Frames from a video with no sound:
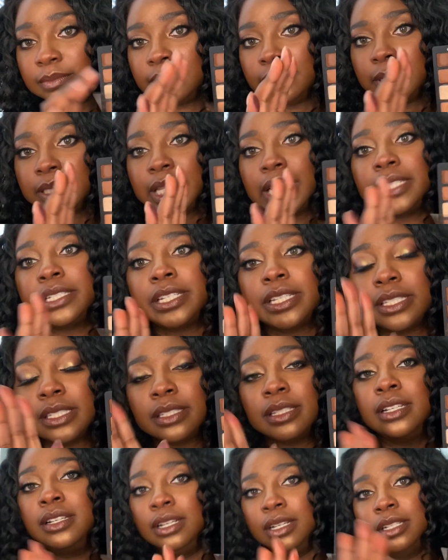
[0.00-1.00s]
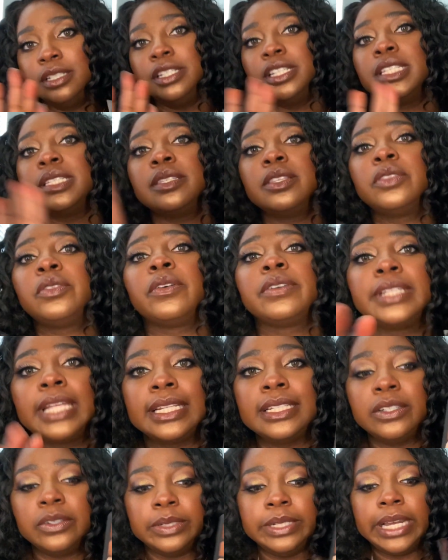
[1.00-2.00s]
but that's just throwing that
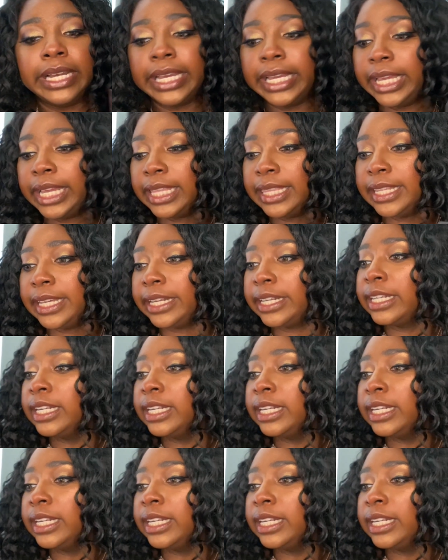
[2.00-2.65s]
little nugget in there.